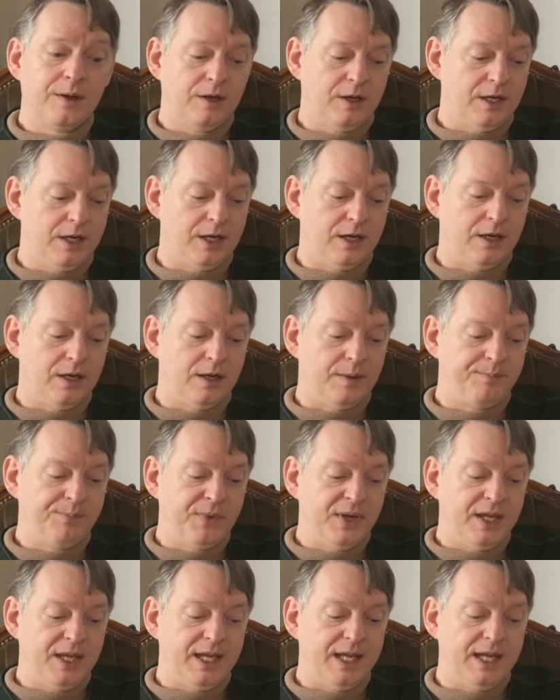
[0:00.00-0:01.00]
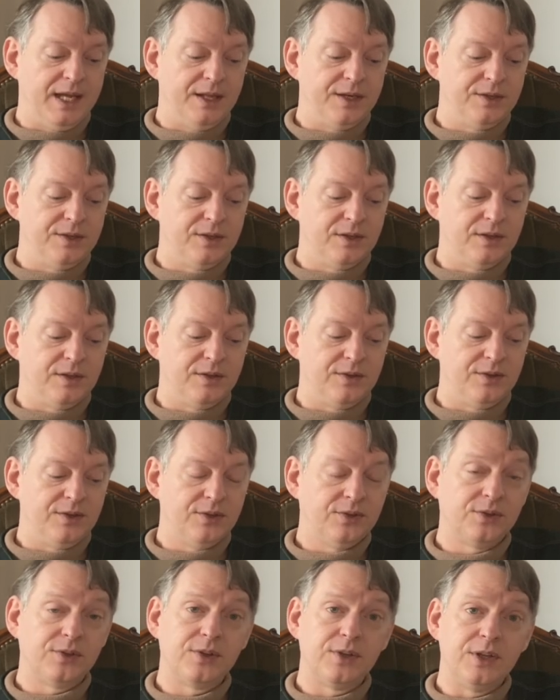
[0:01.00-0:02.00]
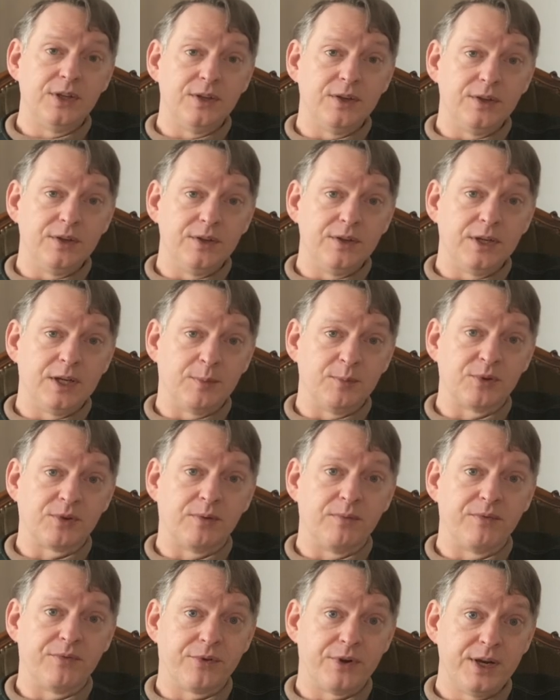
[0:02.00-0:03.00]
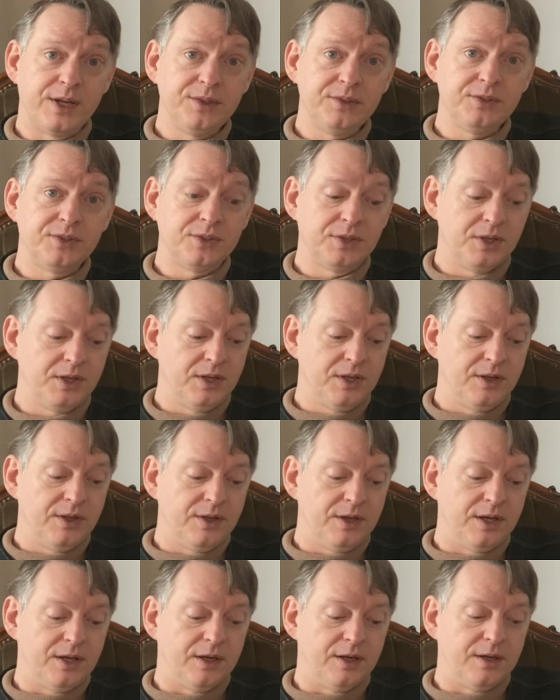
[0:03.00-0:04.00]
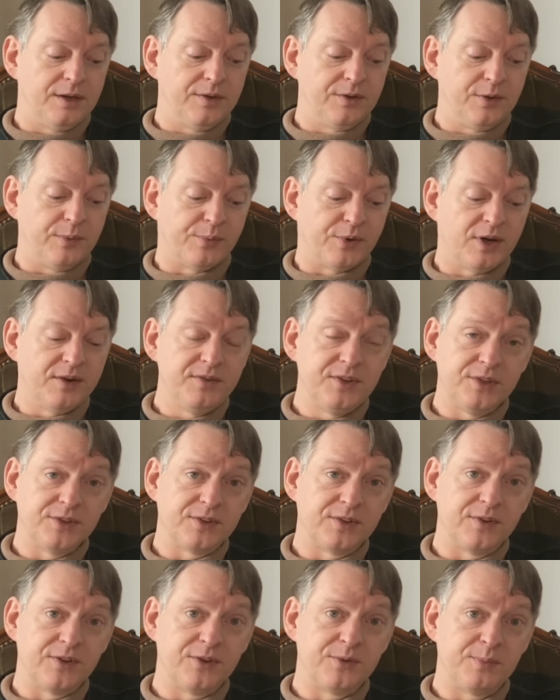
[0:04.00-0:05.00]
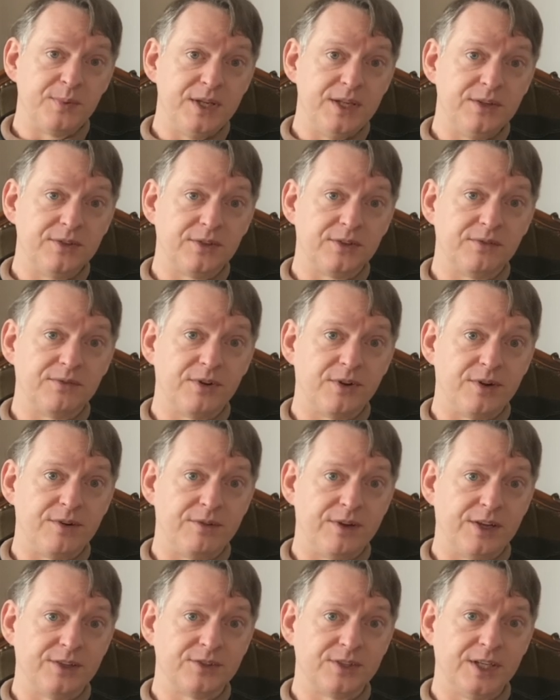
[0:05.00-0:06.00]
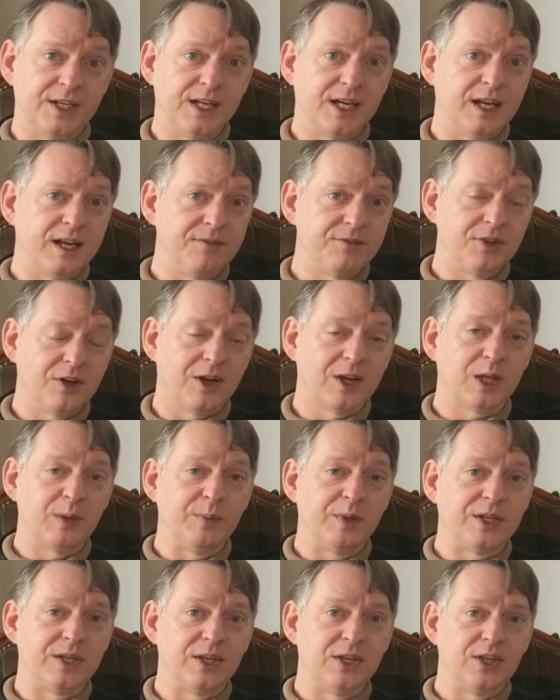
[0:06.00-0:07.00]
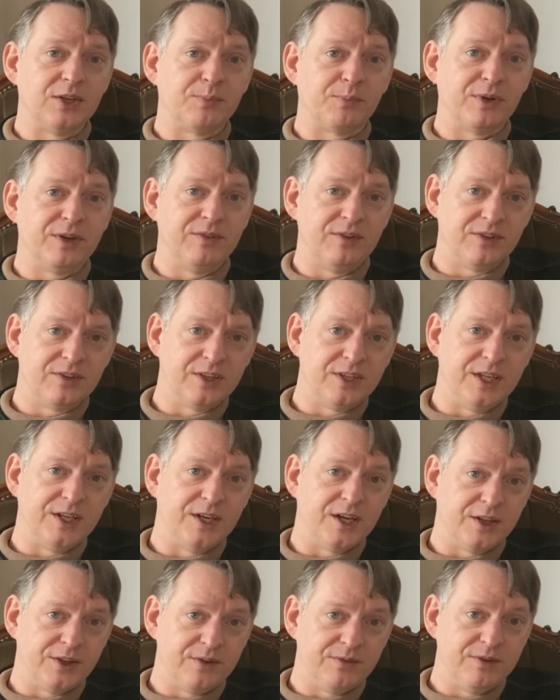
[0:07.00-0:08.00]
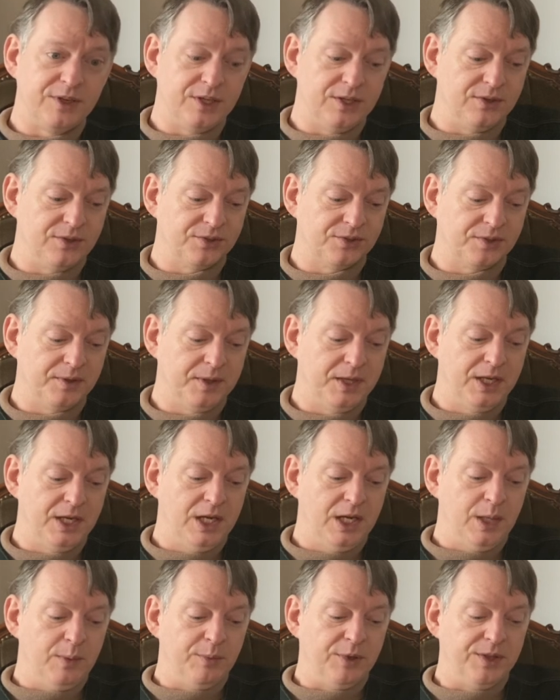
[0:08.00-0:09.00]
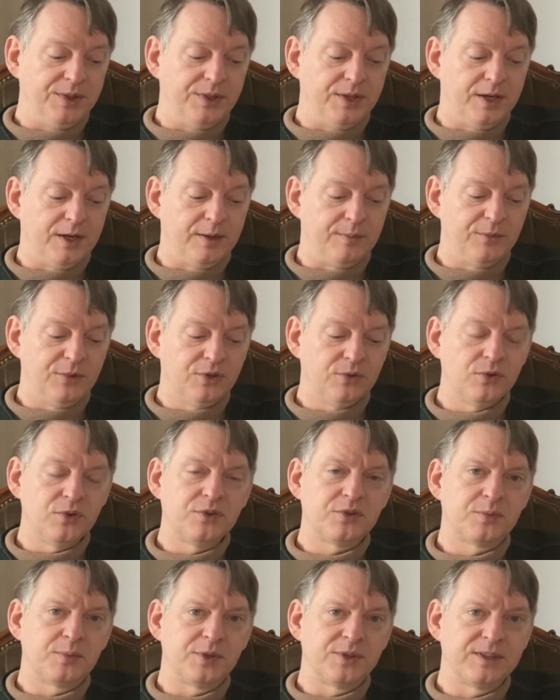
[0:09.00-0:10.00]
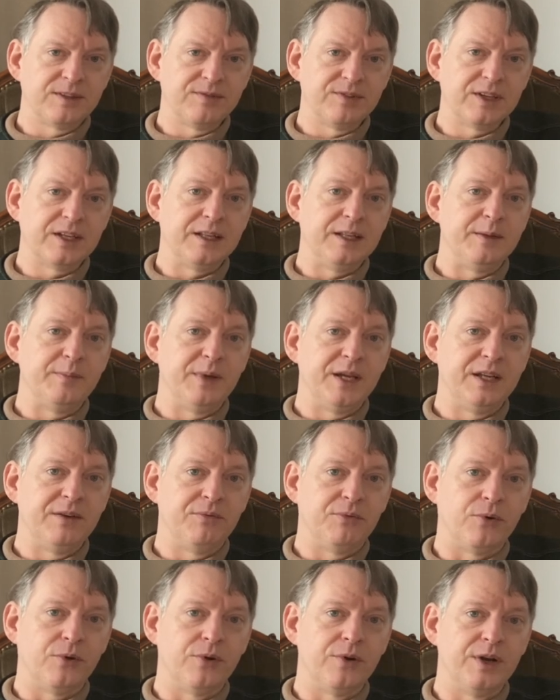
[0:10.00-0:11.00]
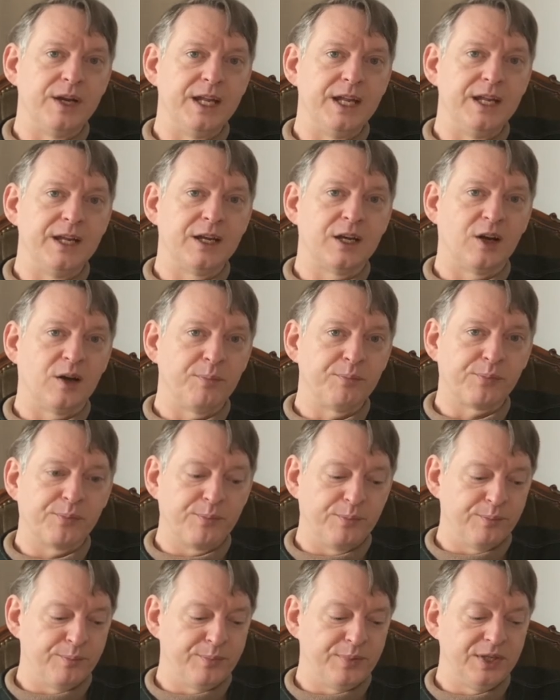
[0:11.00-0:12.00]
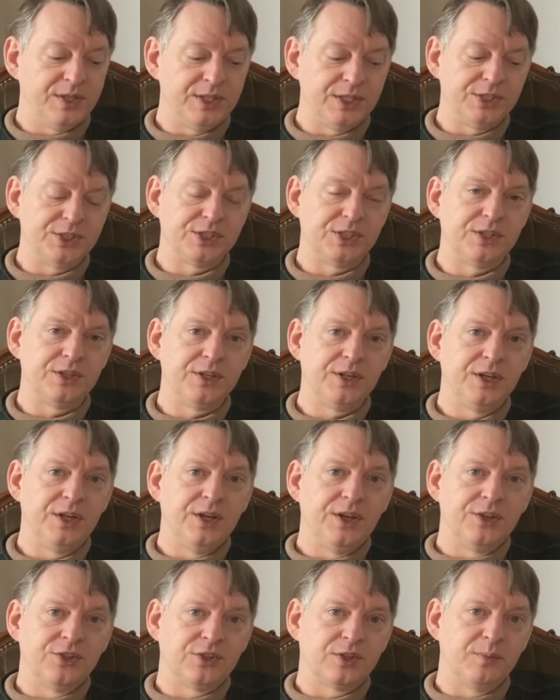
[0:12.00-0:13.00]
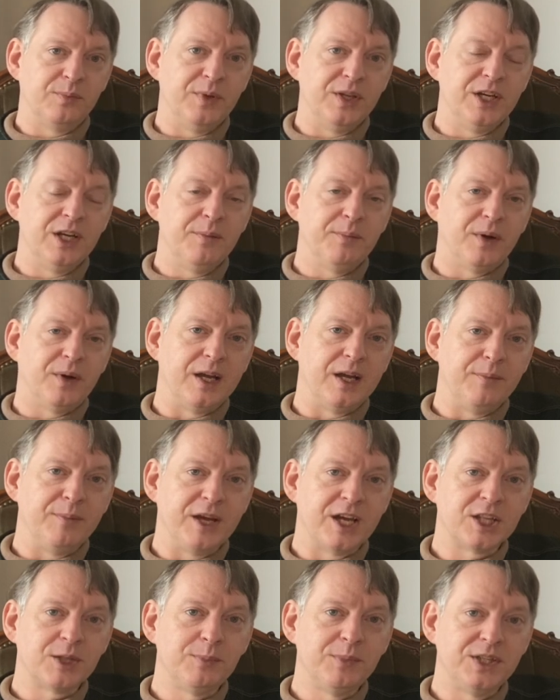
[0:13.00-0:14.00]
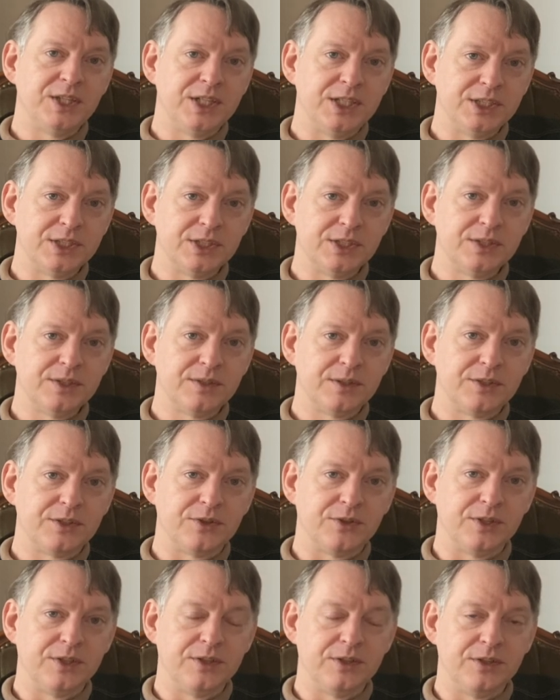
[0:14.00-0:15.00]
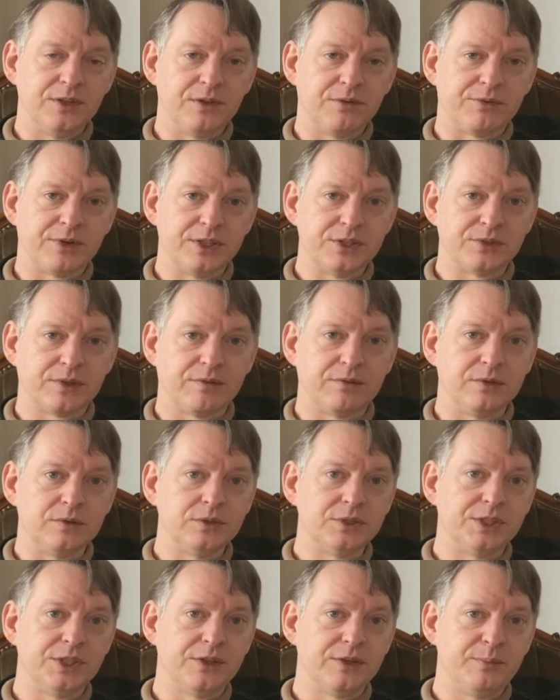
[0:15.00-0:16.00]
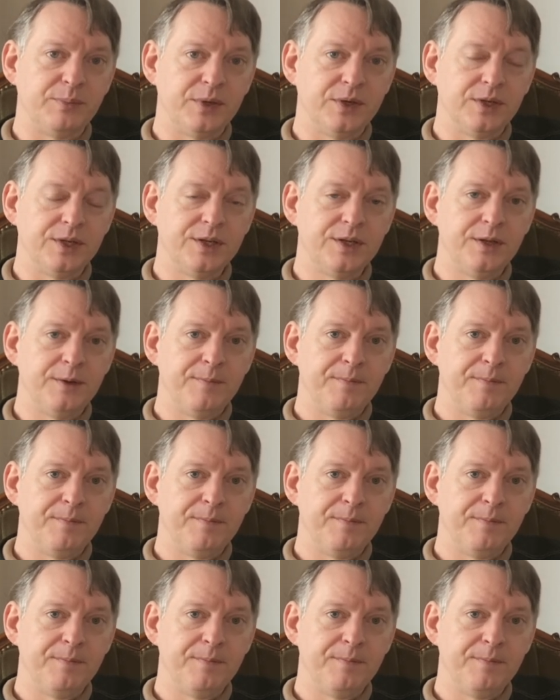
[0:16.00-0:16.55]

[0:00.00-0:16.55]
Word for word: uh, and uh, this uh, comes from France. Uh, the provenance of this piece is very fascinating. I have documented this previously in other videos, but um, this was specifically made for a competition submitted a mathematician during the French Revolutionary period.